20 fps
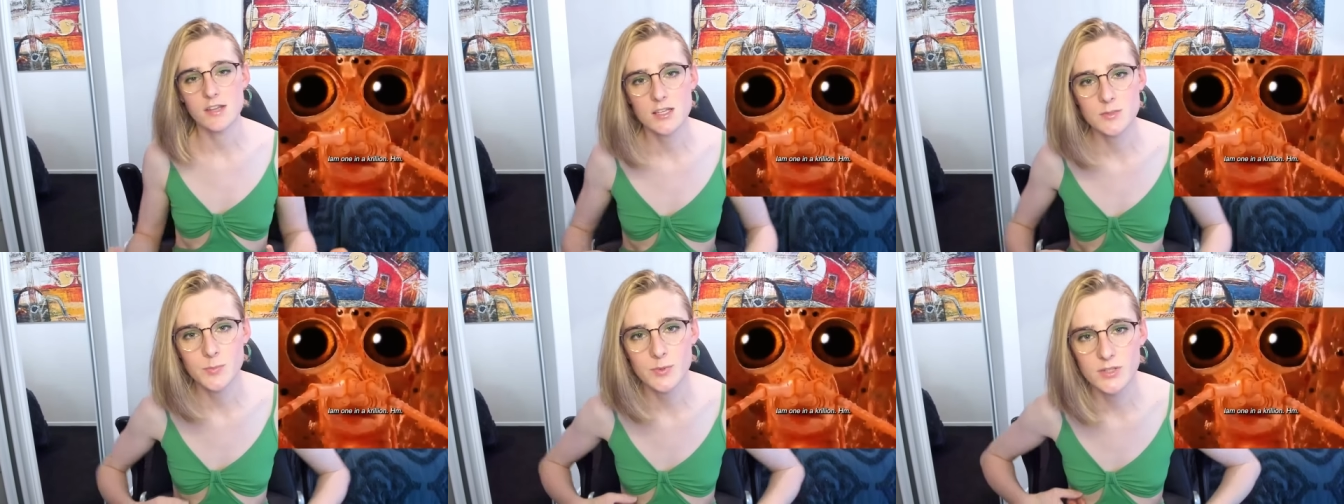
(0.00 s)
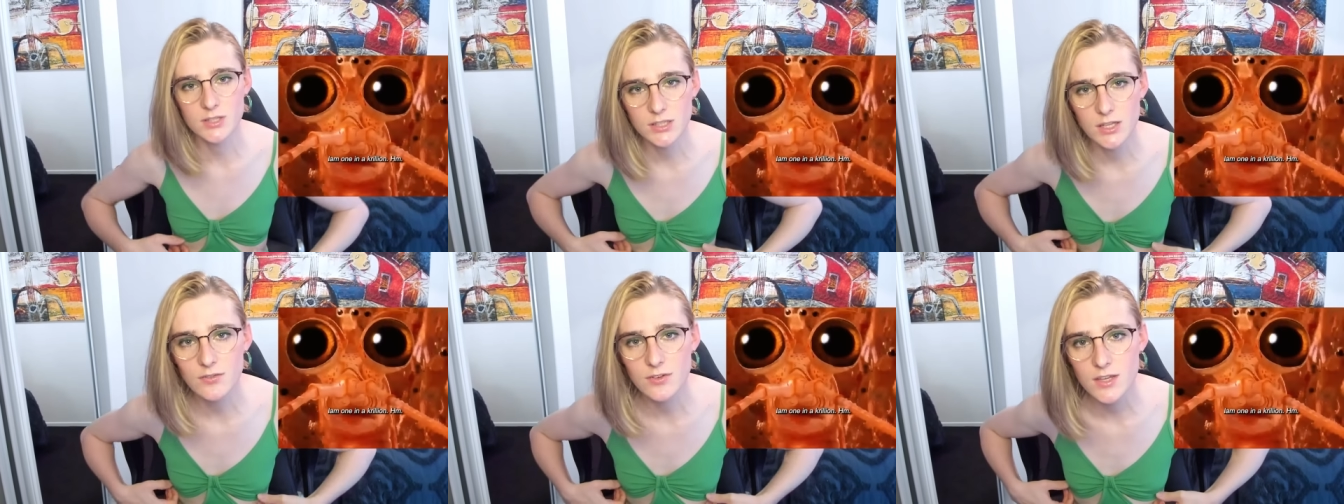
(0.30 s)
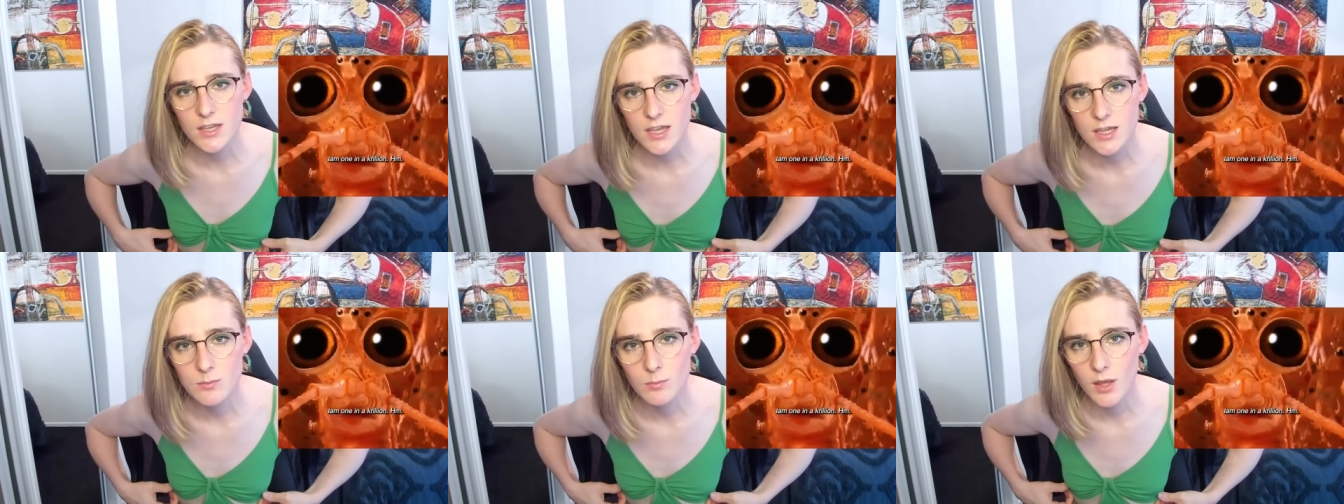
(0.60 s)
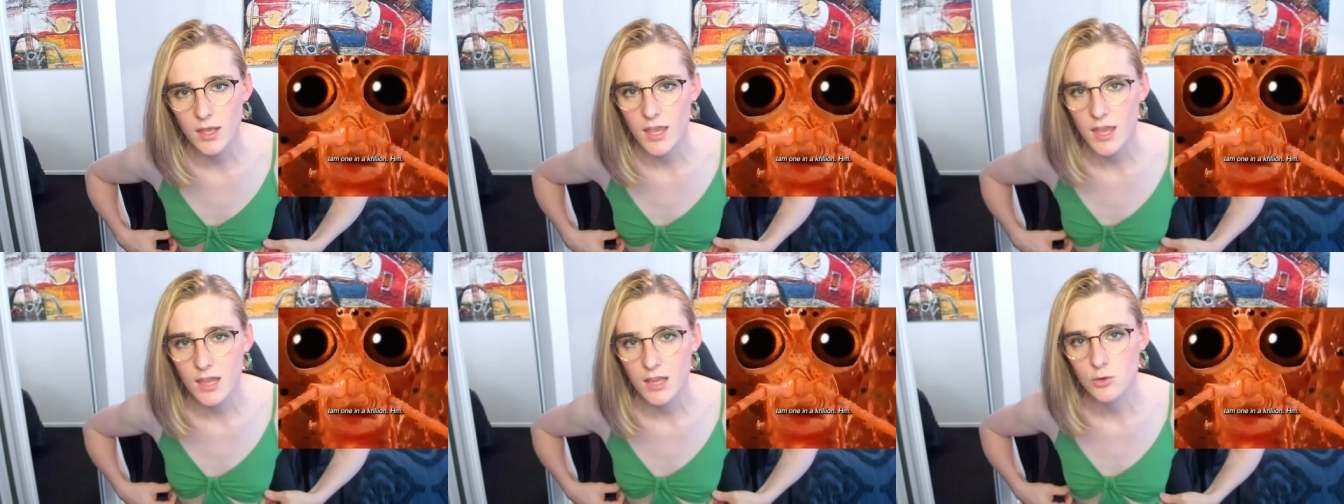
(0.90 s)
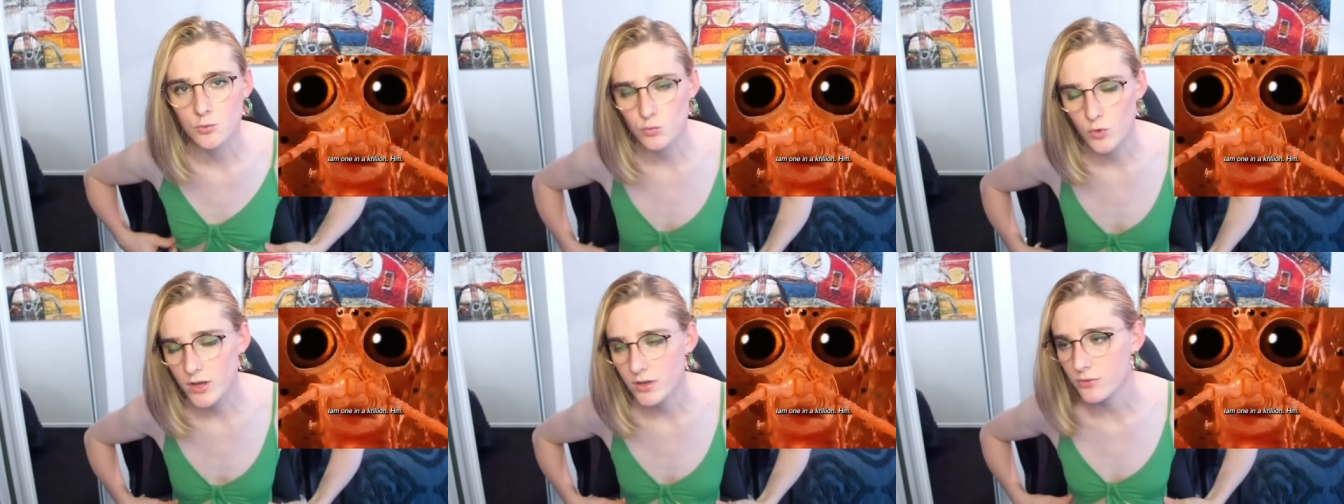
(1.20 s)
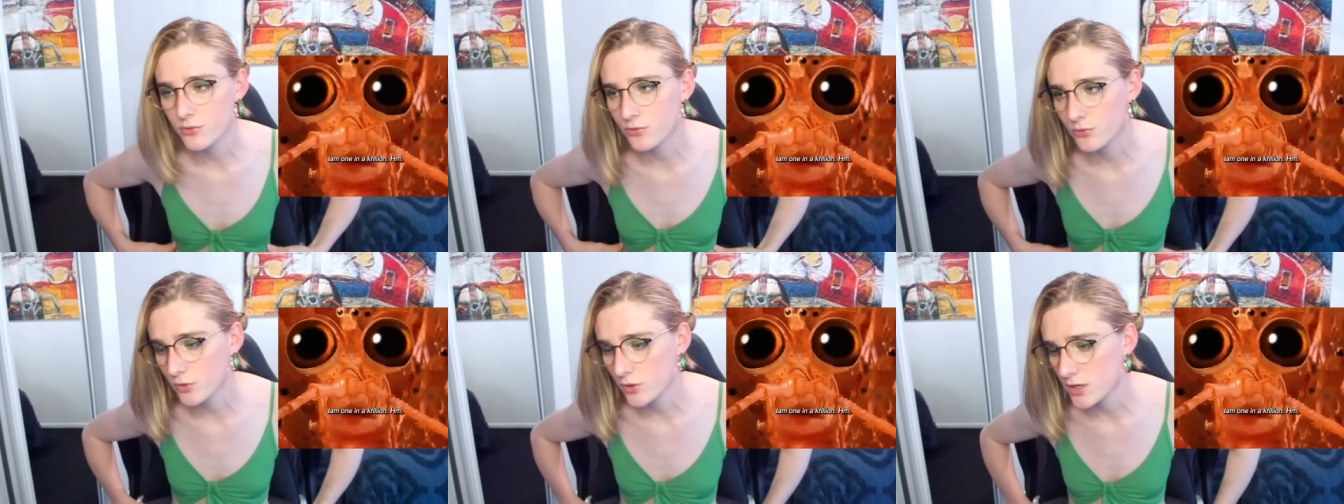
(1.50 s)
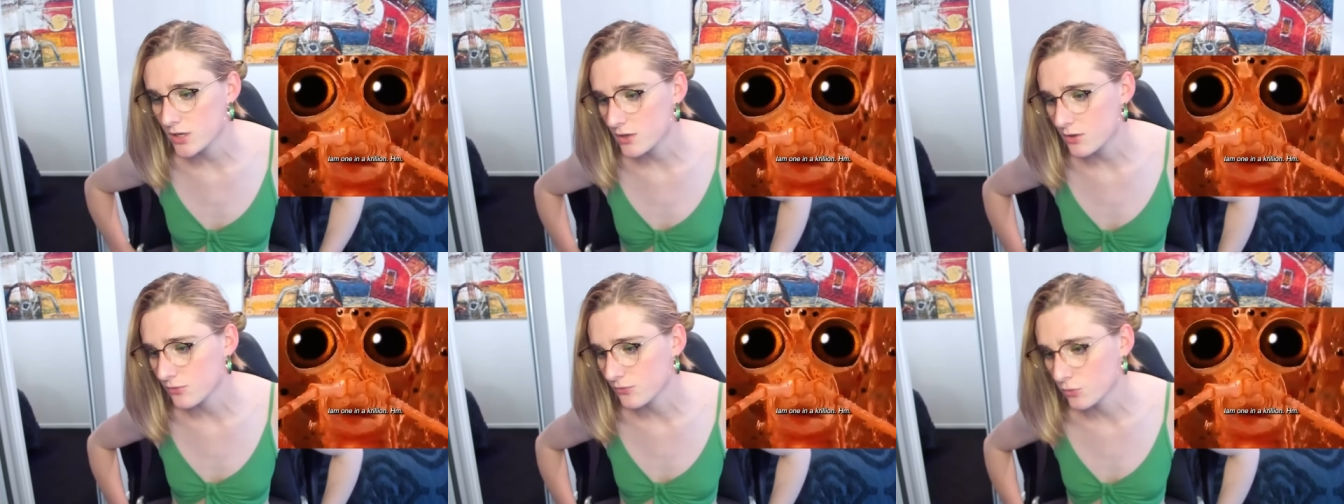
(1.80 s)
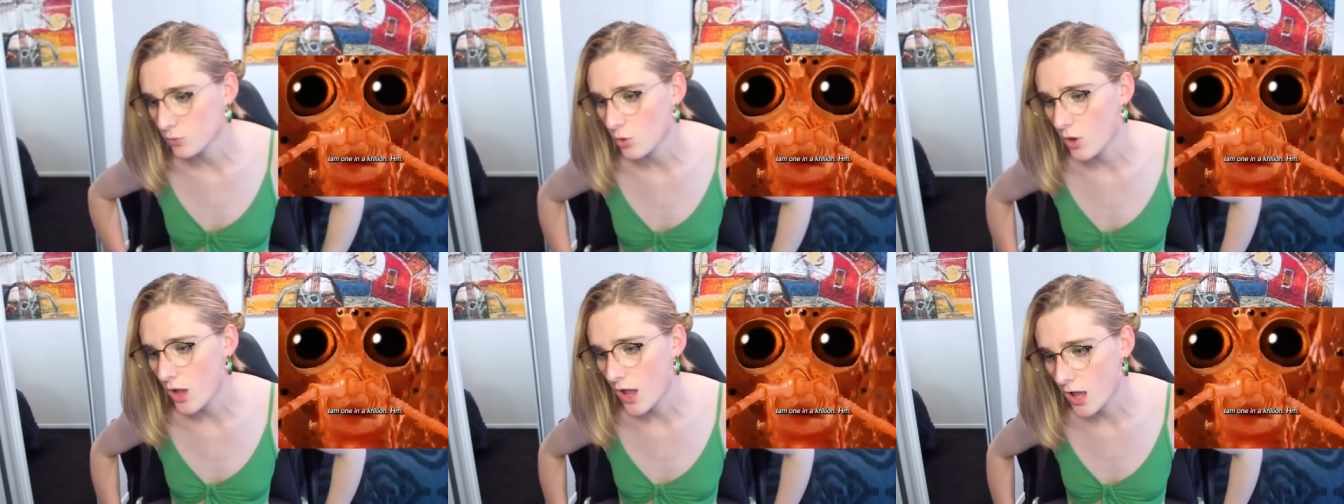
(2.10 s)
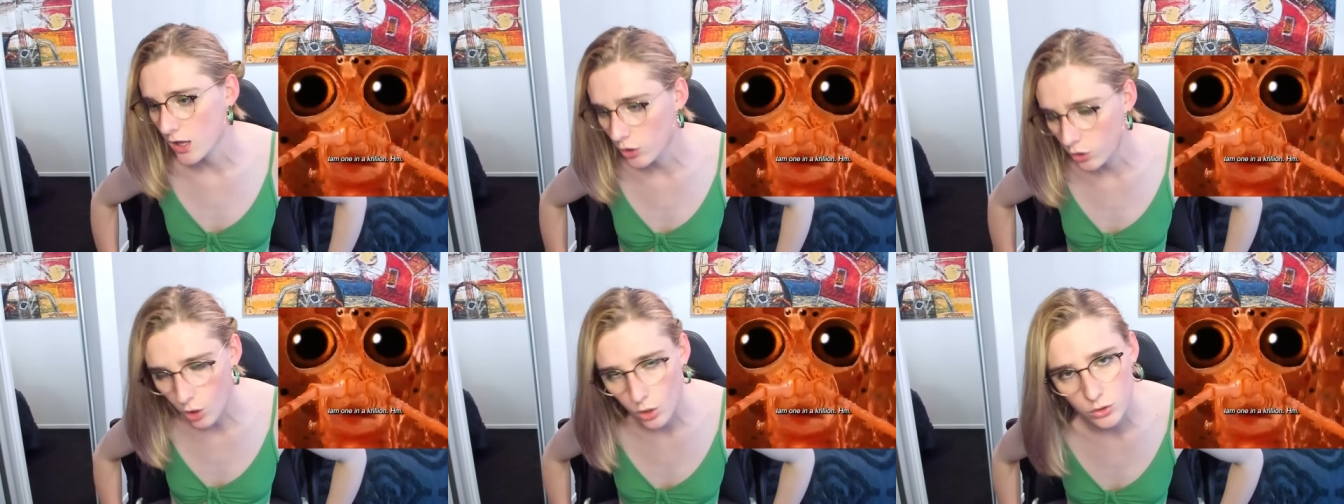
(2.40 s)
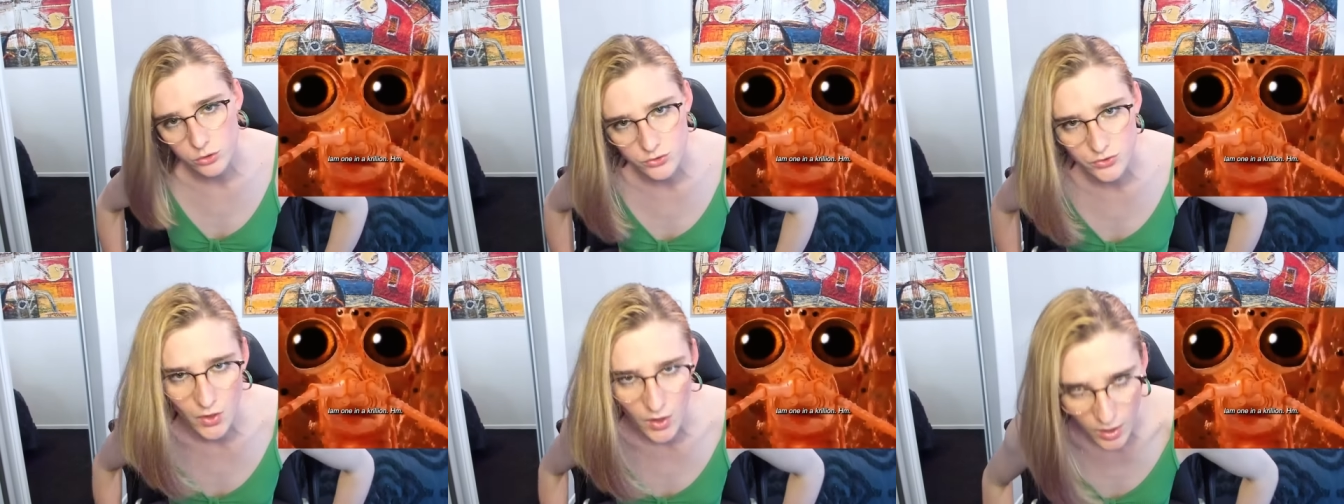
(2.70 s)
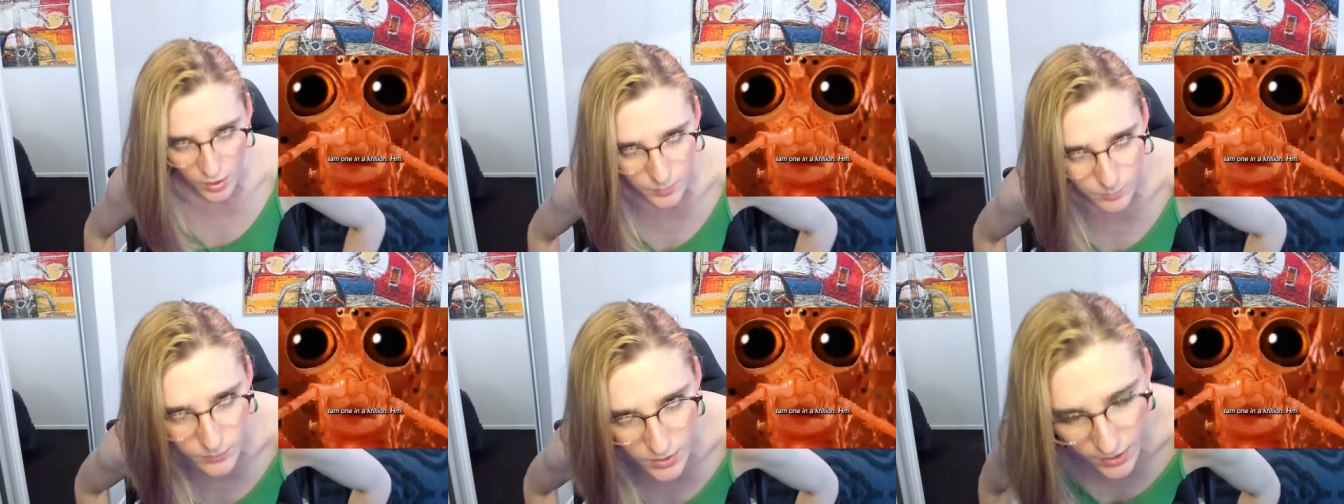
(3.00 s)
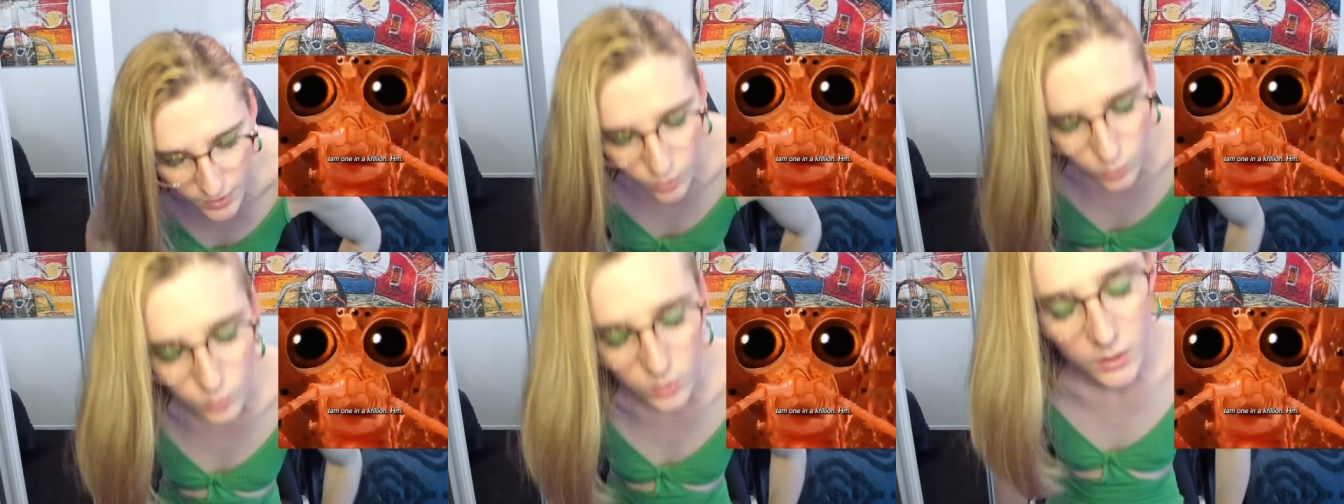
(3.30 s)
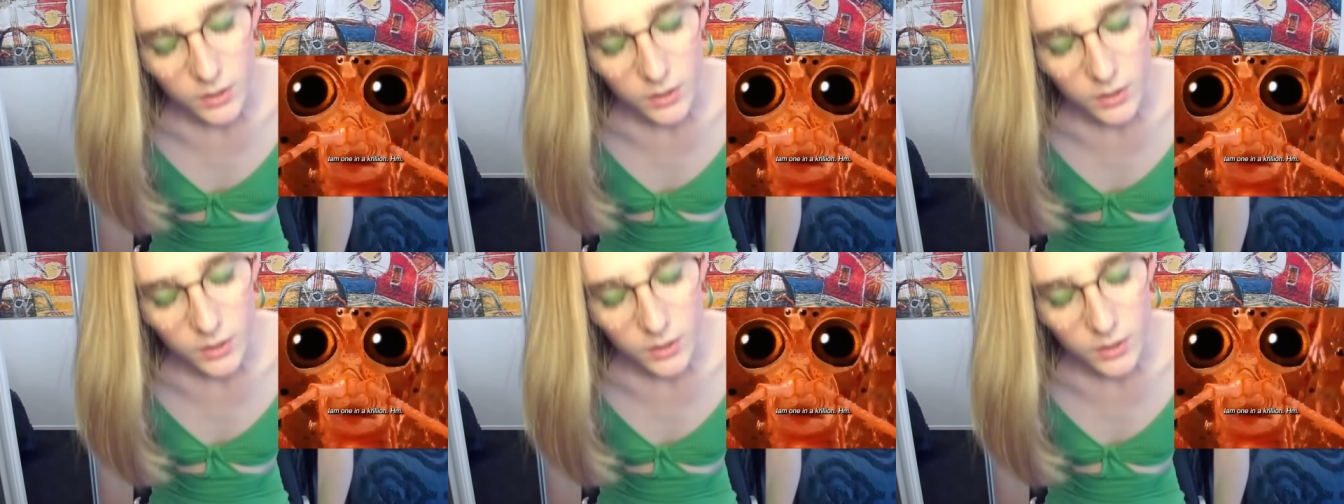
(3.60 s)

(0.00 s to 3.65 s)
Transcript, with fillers: has been living in my head rent-free for a long time now.